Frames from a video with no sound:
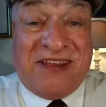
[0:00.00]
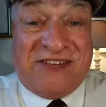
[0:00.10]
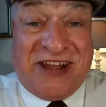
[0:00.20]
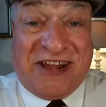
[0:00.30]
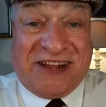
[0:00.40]

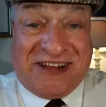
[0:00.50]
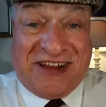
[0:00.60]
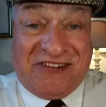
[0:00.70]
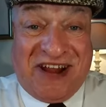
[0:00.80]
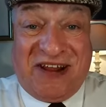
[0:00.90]
Take
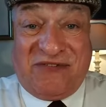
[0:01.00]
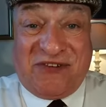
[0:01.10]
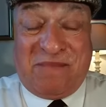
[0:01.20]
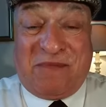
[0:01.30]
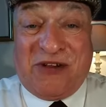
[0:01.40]
care,
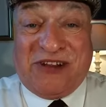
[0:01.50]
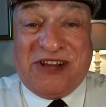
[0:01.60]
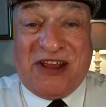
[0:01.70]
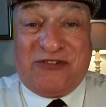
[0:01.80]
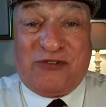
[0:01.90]
everybody,
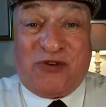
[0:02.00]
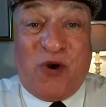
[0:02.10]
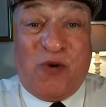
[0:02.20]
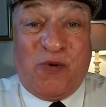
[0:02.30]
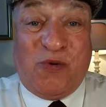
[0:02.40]
as you
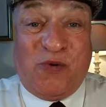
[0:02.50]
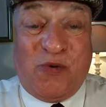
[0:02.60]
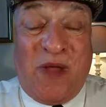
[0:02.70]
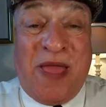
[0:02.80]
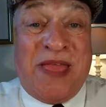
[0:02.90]
go.